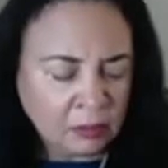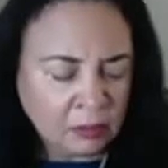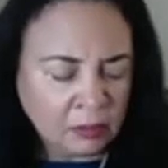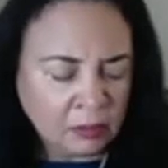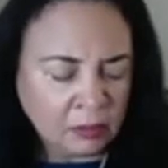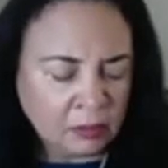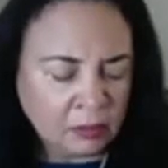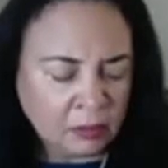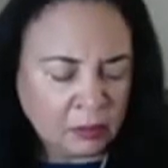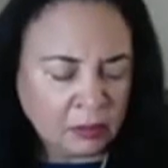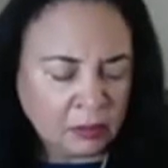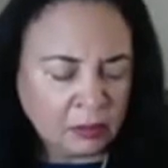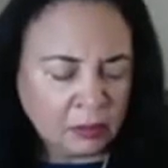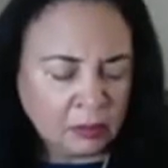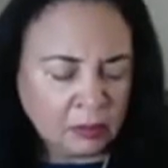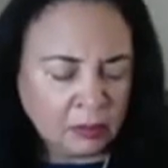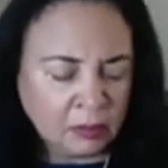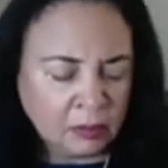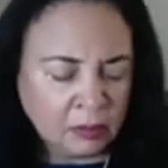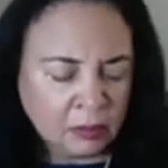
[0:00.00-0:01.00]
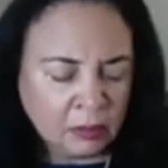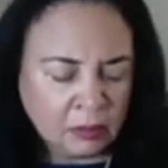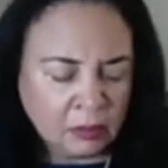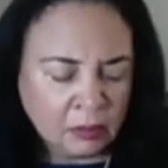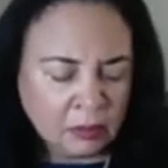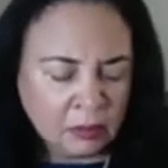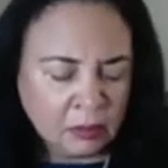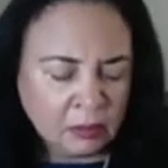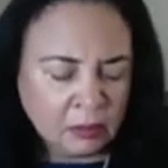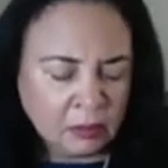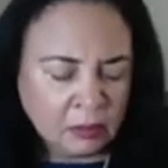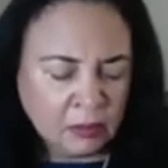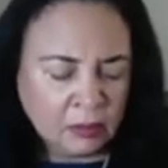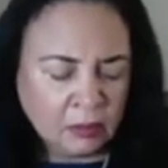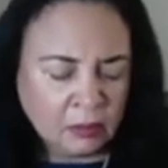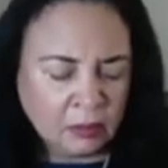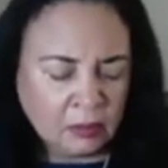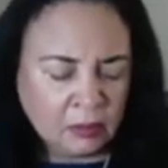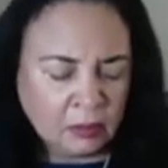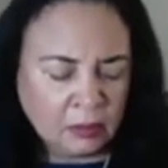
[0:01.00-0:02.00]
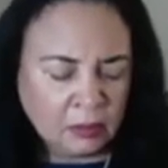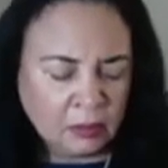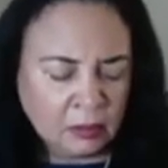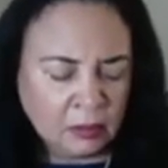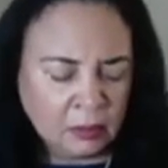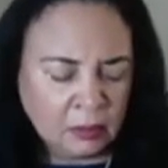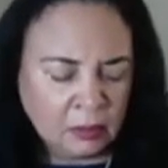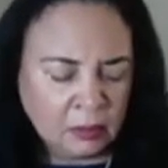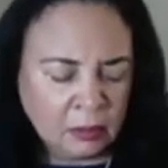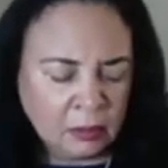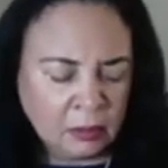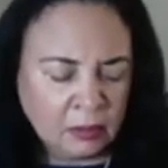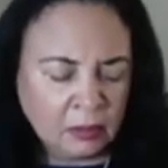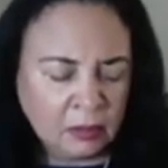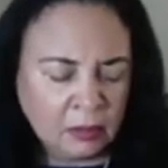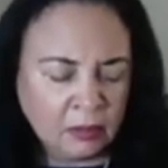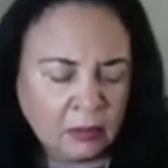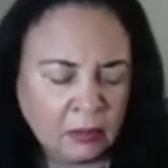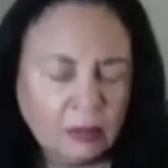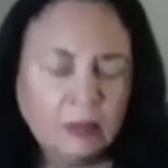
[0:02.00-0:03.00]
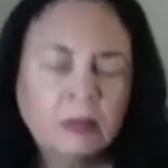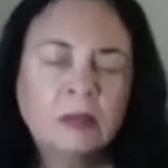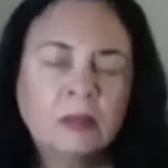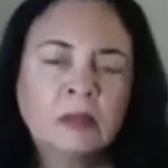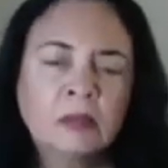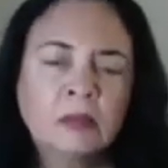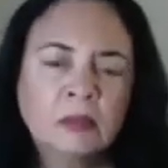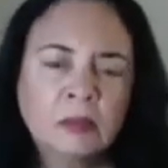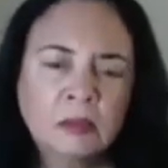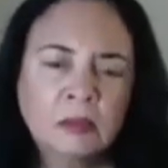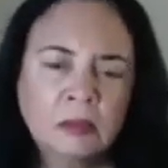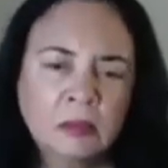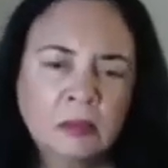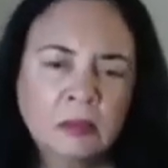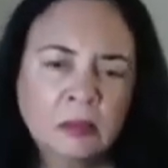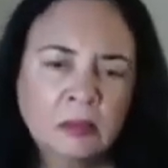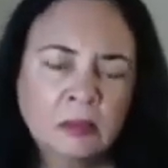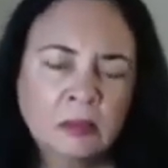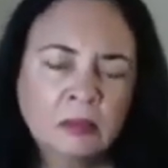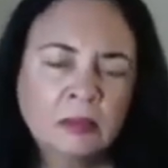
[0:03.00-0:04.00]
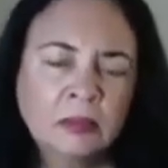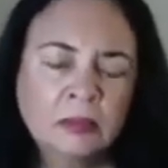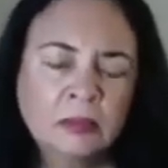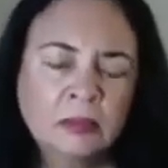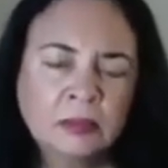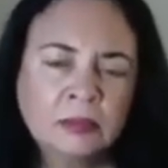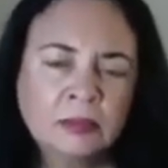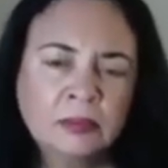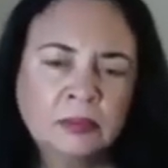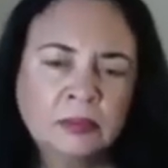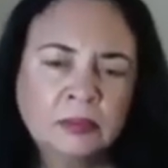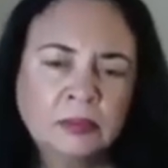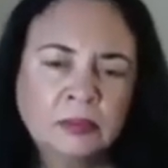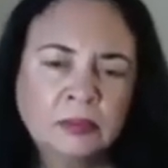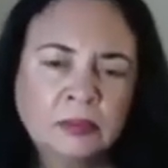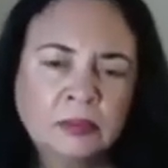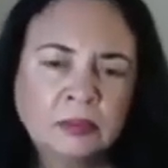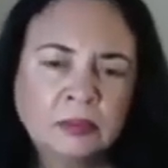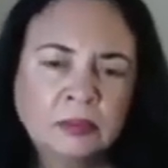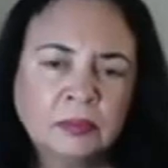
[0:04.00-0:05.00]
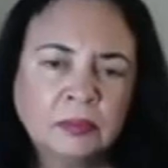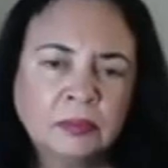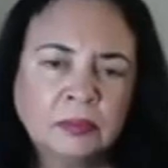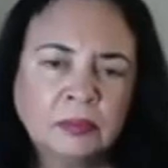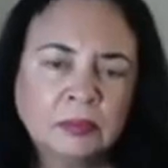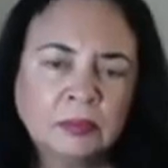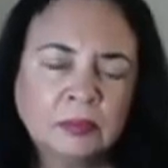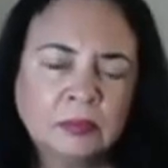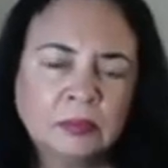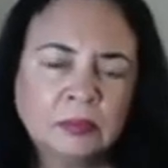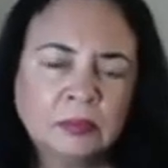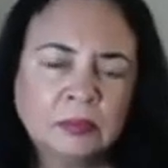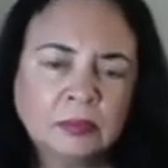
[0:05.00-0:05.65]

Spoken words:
This person isn't speaking.